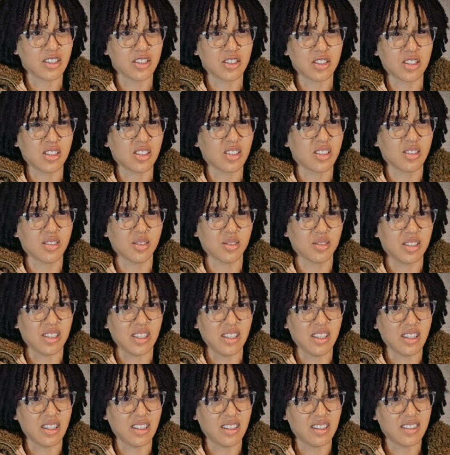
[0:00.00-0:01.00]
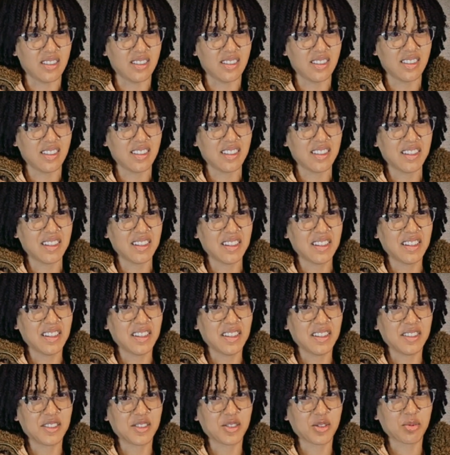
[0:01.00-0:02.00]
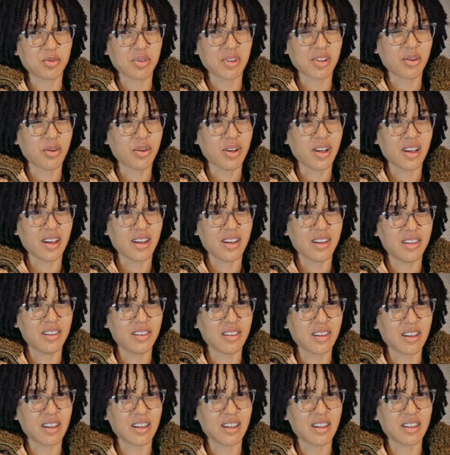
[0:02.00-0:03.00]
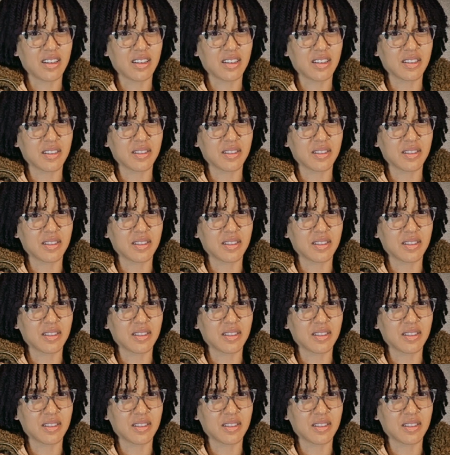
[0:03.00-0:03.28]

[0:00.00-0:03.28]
and she's still D. Like, okay, like,